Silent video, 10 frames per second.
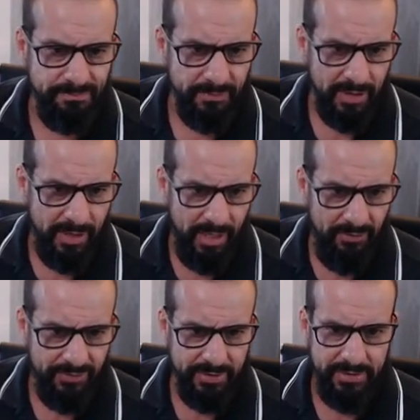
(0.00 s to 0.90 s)

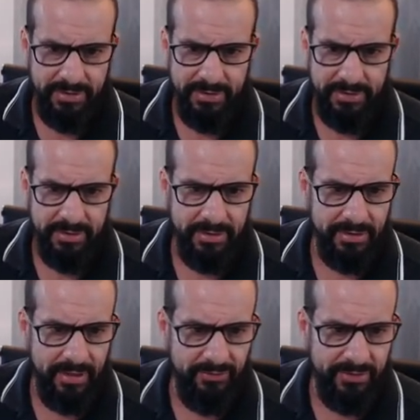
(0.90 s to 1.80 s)

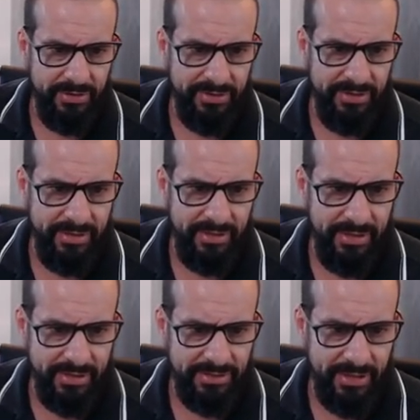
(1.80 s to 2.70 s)
the
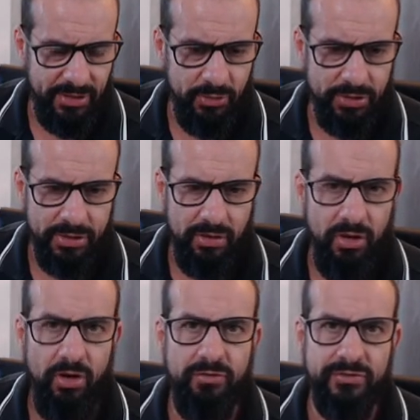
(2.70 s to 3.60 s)
execution
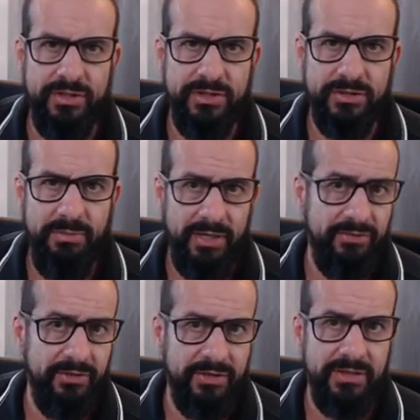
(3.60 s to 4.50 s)
of this
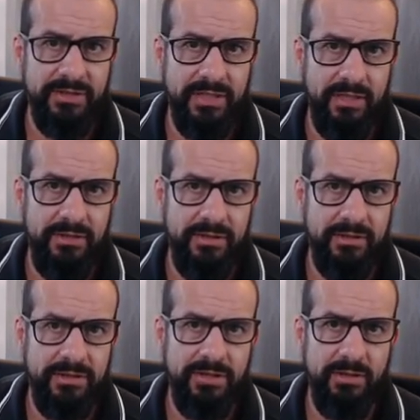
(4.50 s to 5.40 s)
method inside
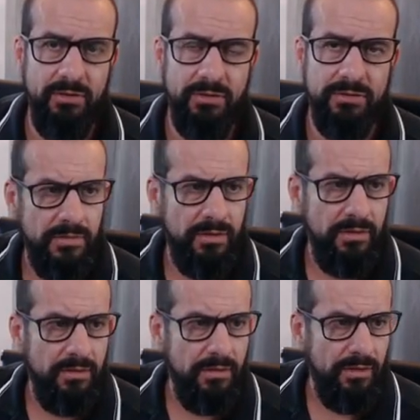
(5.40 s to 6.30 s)
the chain code.
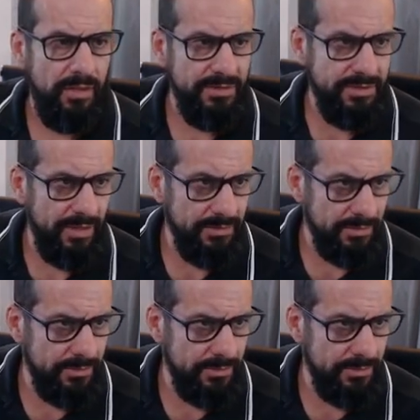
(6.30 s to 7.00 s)
Let's test this